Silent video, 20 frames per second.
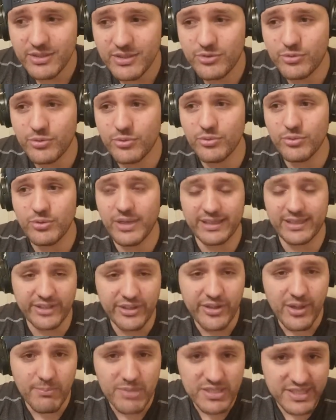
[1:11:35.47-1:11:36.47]
to, like the
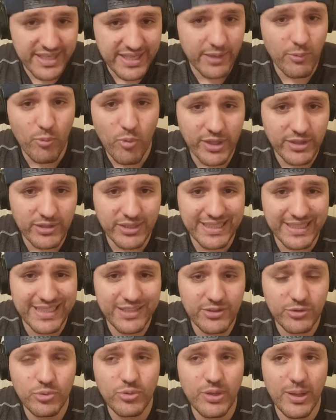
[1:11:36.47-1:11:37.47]
numbers they didn't want to
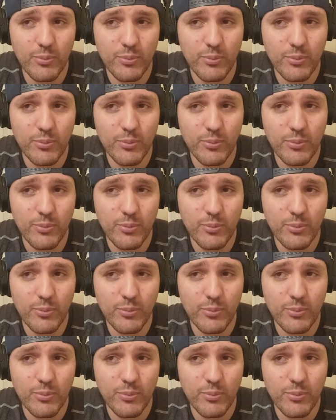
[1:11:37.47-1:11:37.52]
get to,